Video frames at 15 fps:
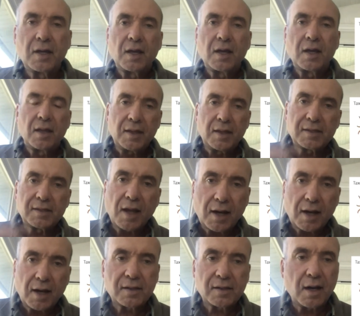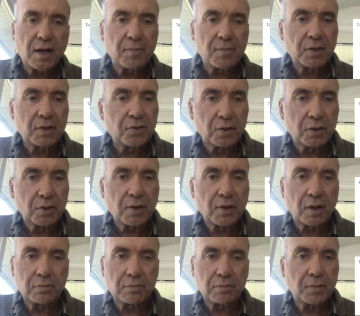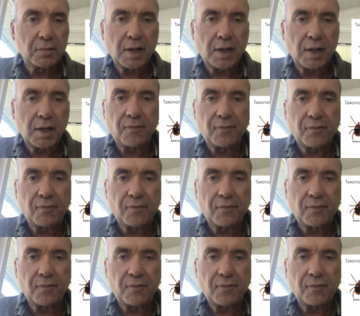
these taxonomic tools are every bit as